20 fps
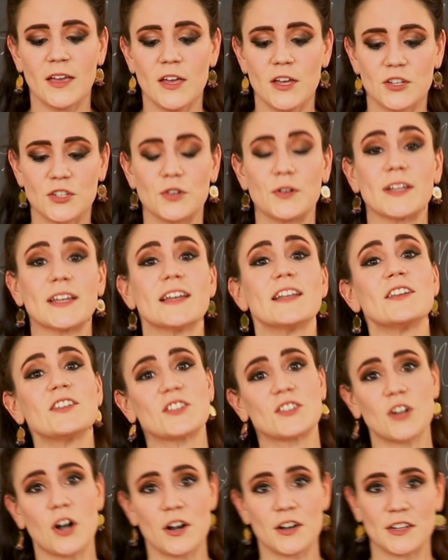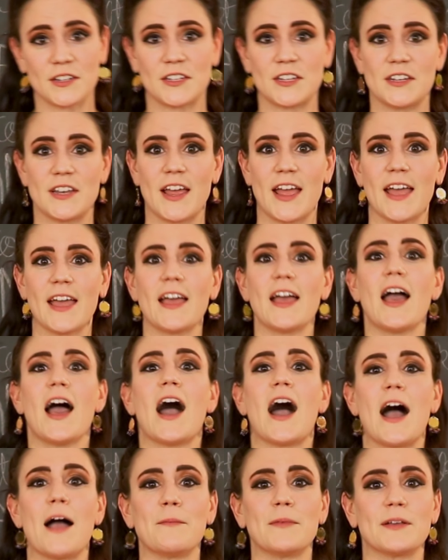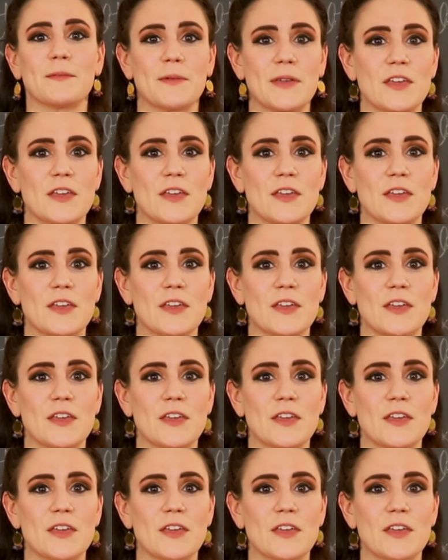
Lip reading: So to get us started today, I'm going to